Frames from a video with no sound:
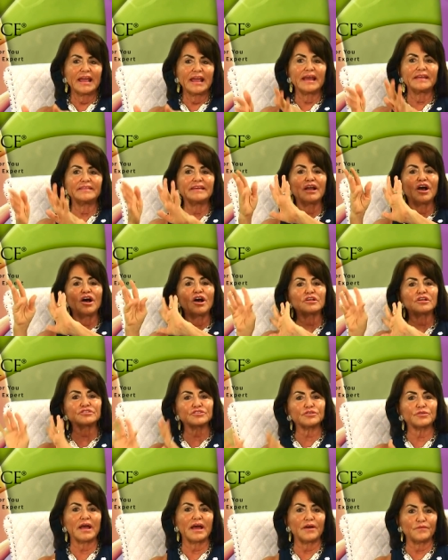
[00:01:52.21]
And they
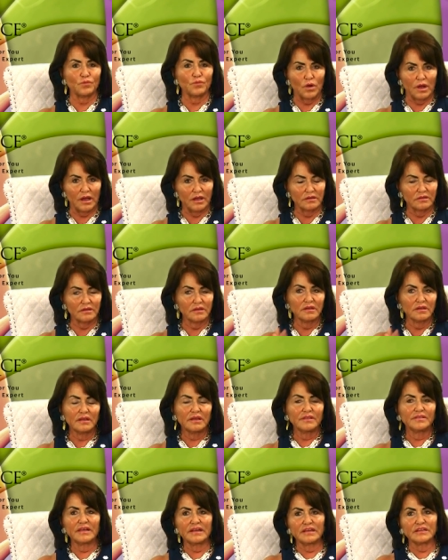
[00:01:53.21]
also have one
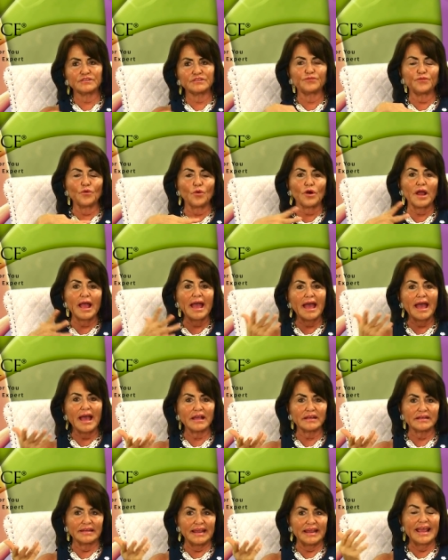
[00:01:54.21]
that is for
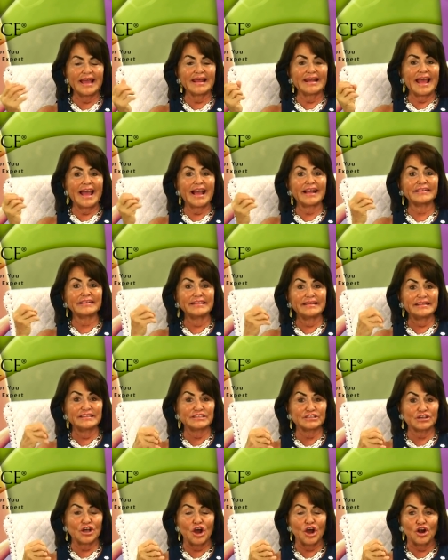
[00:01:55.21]
acne and acne
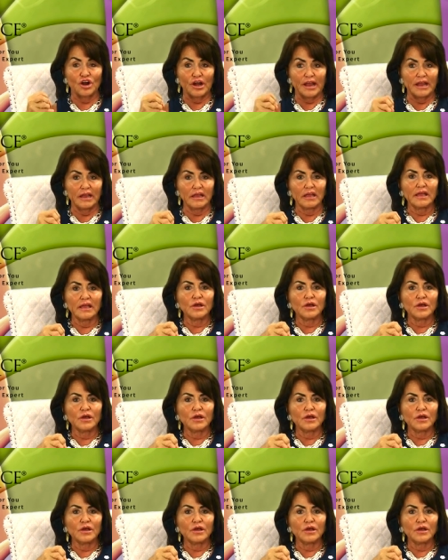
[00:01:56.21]
scarring